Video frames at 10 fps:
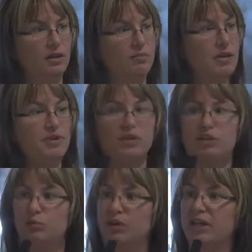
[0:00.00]
Maybe you need
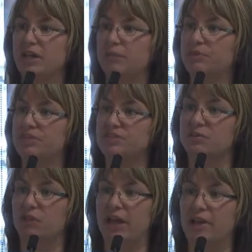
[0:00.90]
to break it up into
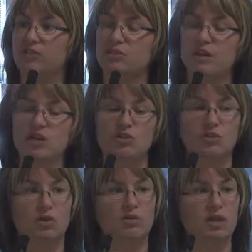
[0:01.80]
some layers and make sure
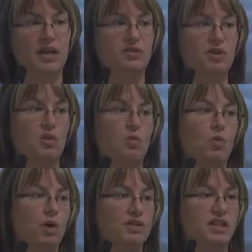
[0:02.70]
those layers all
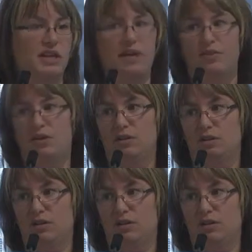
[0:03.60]
work together